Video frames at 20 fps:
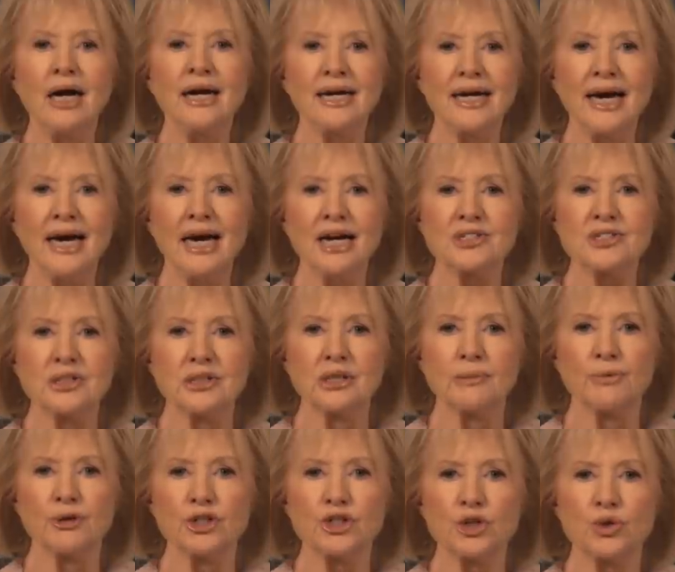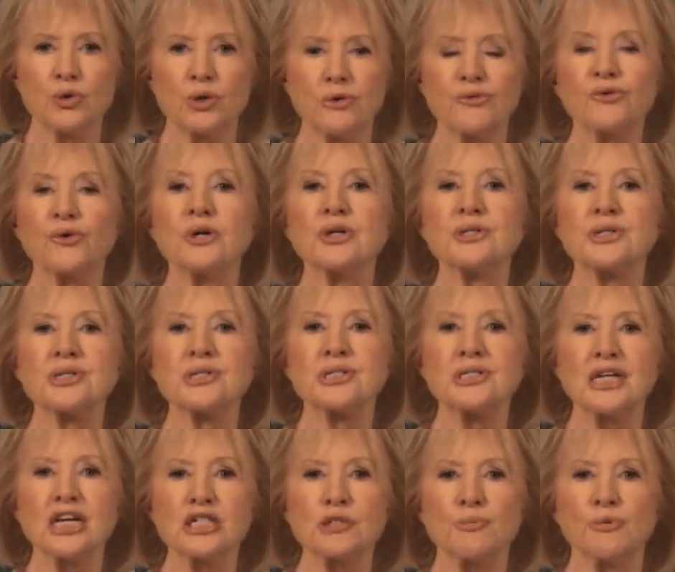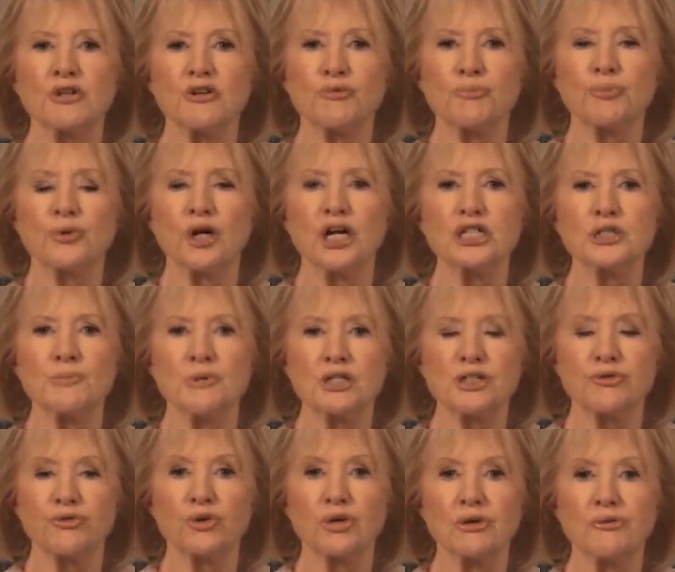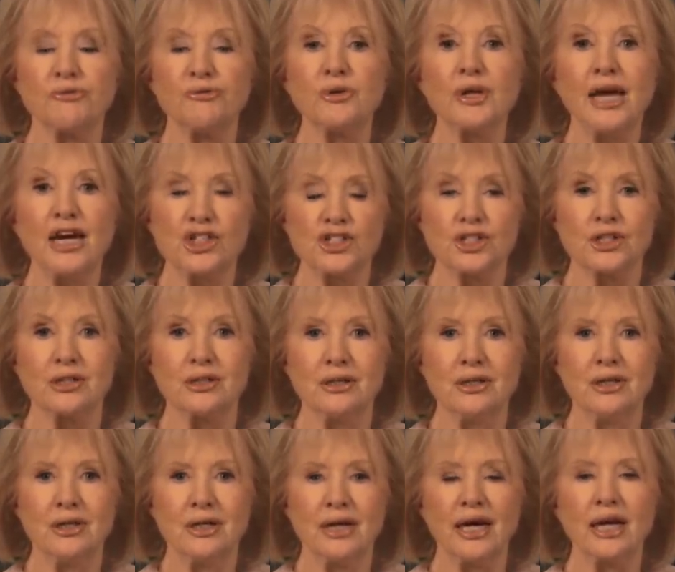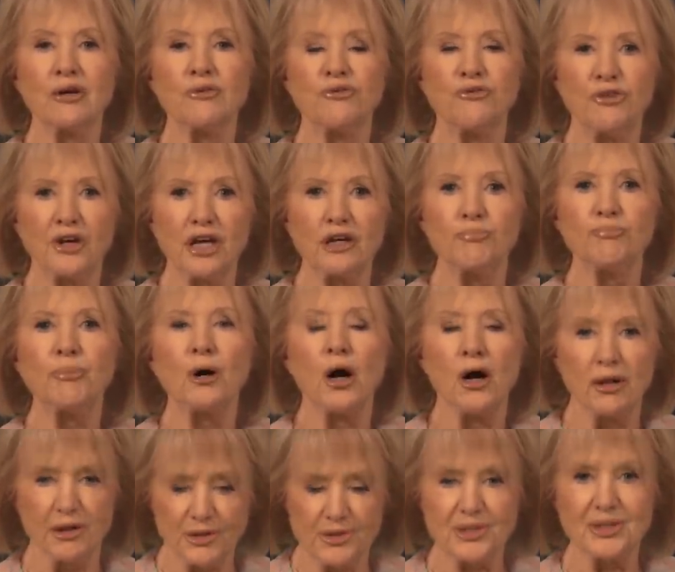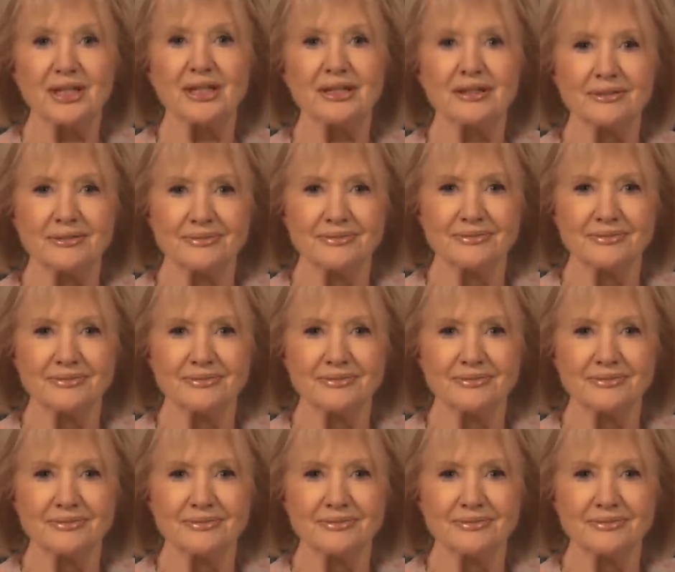I asked Liberatore for his assessment of prospects for inflation and Fed policy.